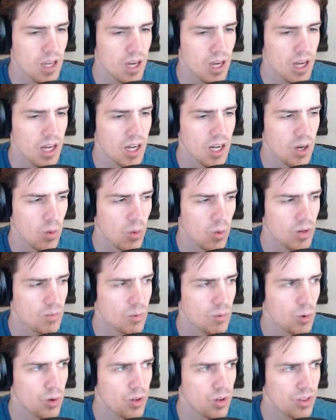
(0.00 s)
Ah, one
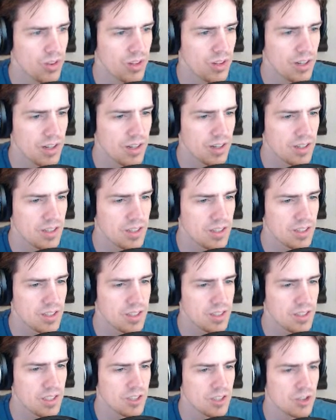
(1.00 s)
more thing.
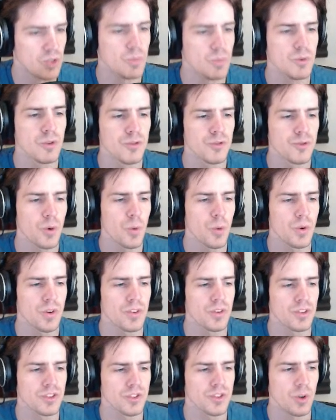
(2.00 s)
To move forward
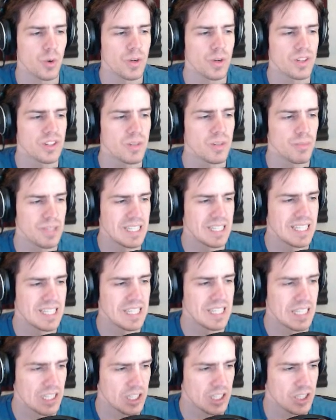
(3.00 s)
in the story, simply
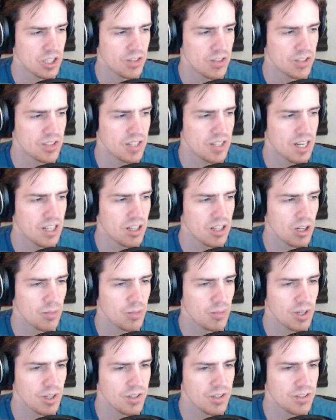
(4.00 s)
click on the dialog
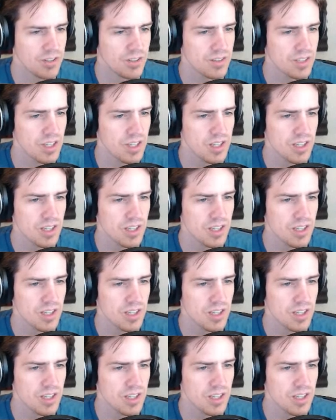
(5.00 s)
box.